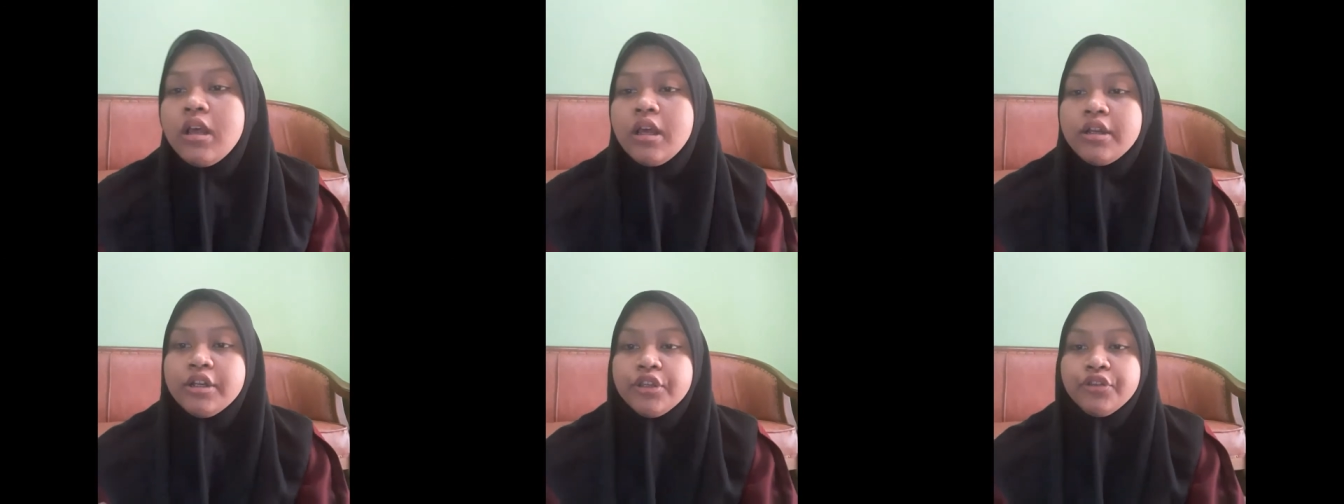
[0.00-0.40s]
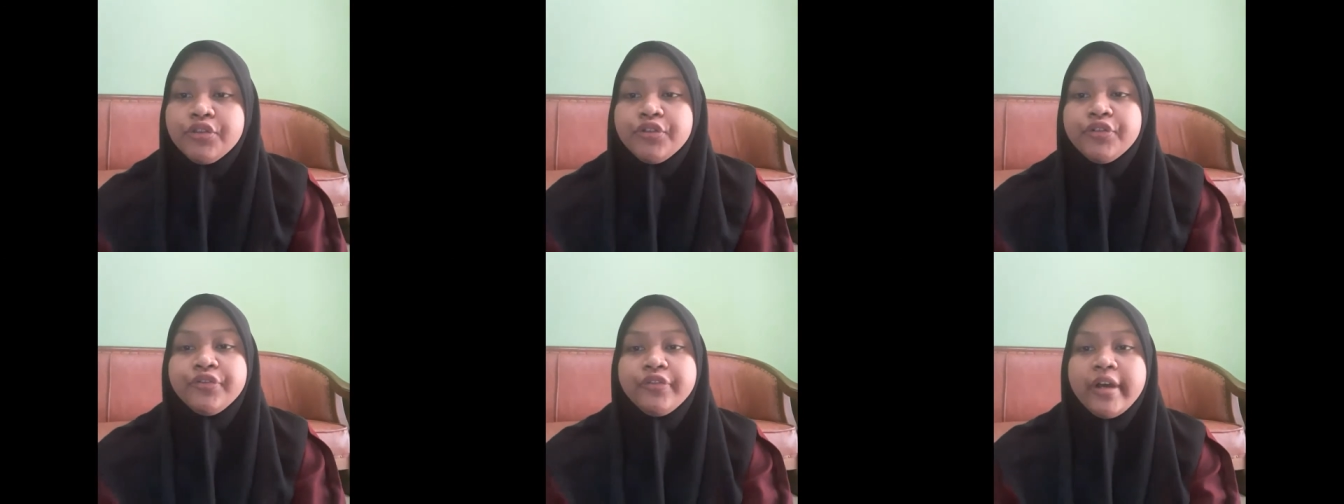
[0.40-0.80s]
The
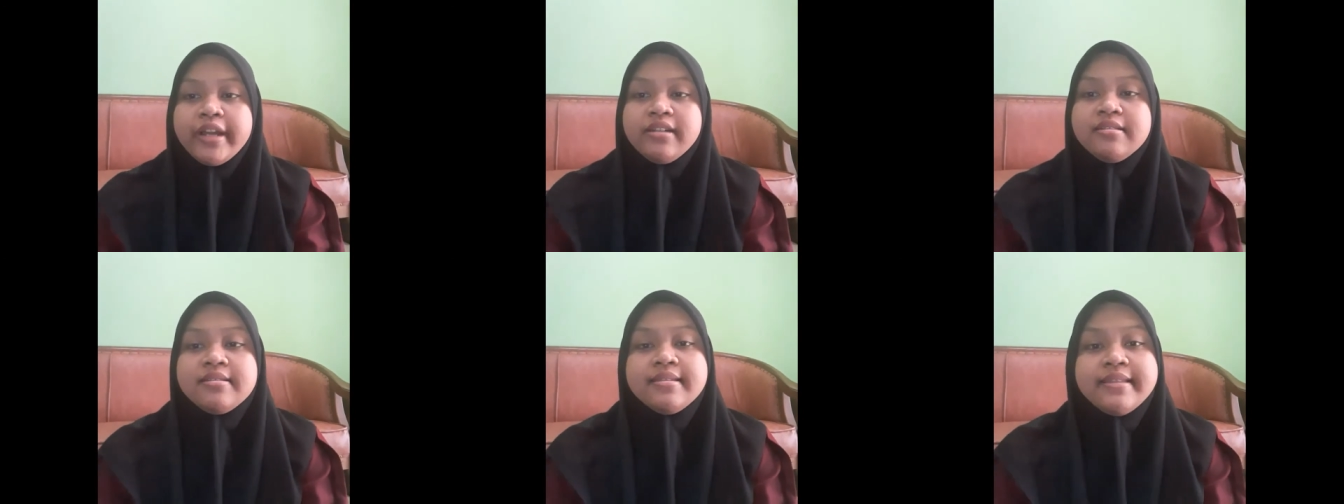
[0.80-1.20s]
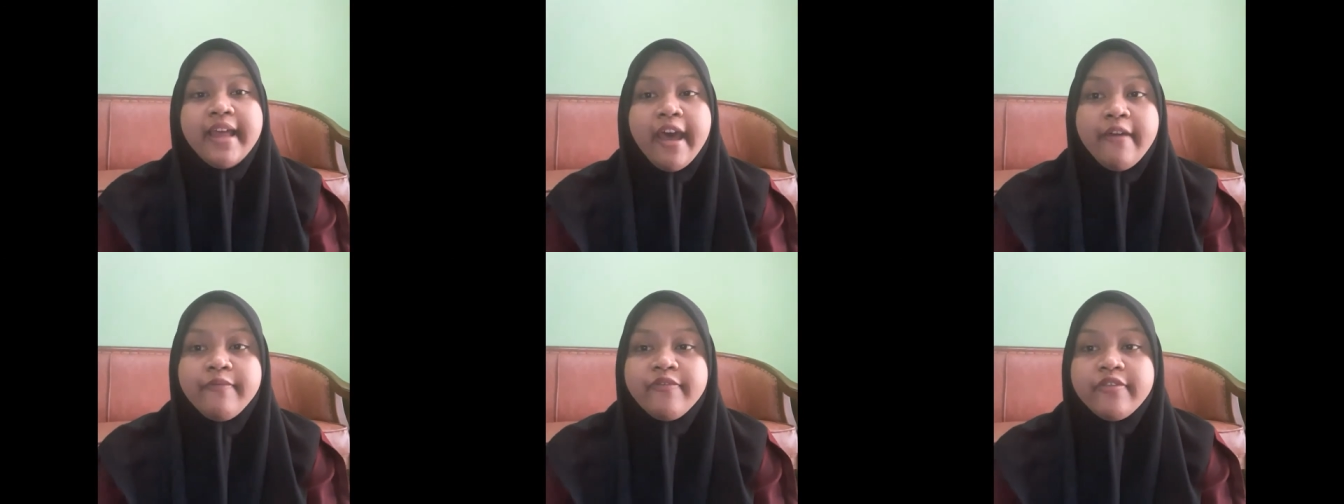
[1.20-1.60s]
2 final
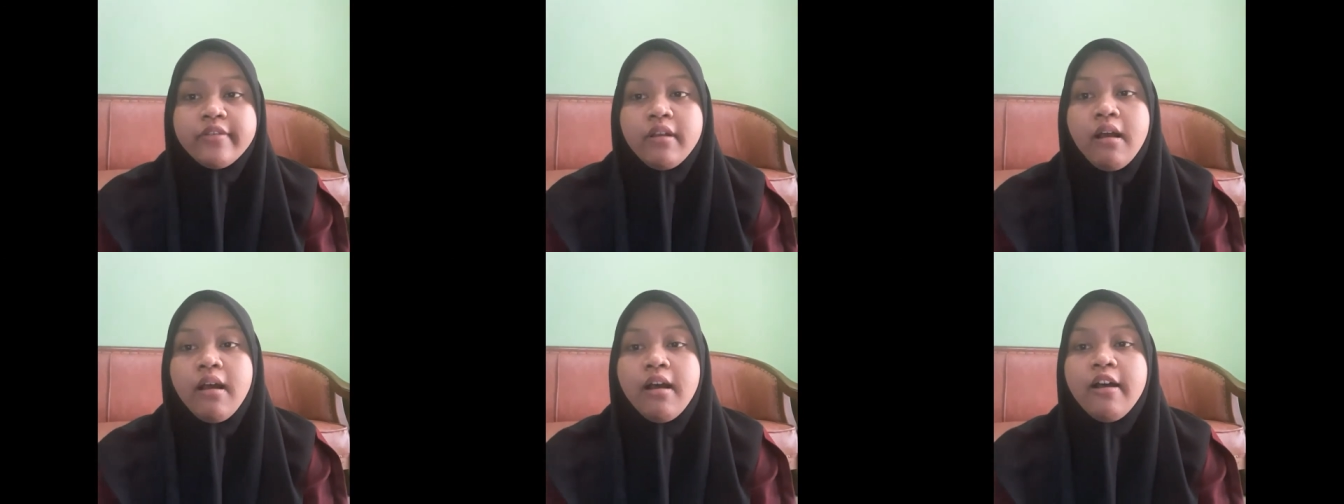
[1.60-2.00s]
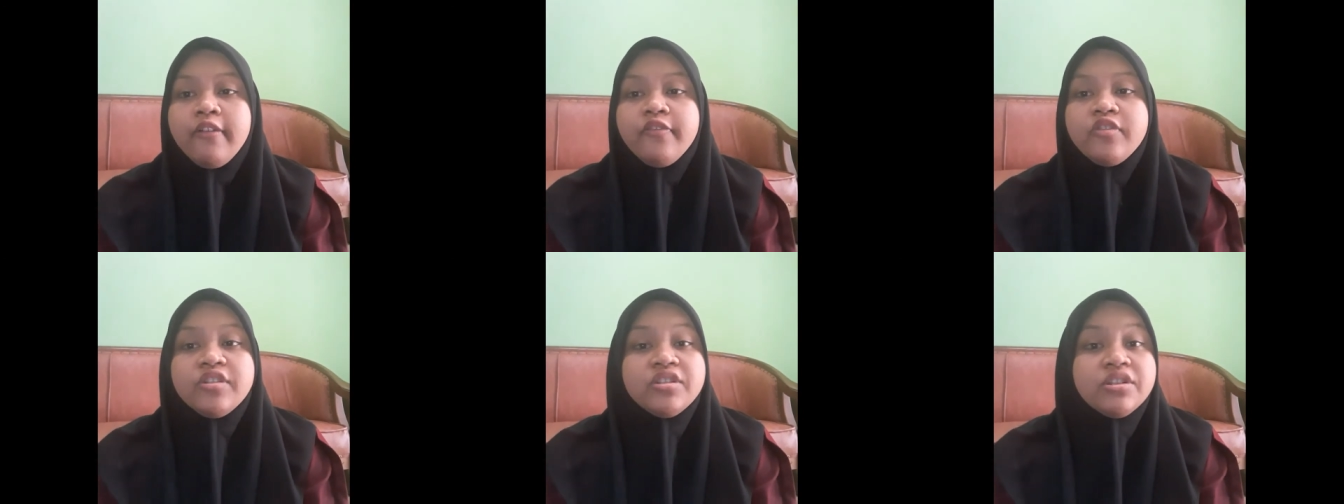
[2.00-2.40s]
steps
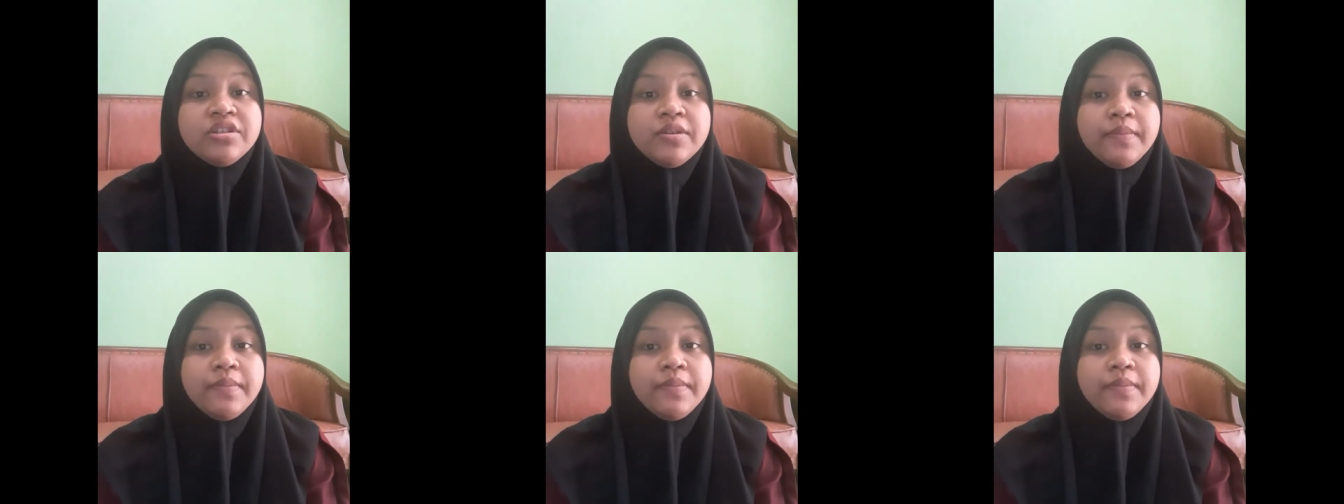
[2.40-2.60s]
of decision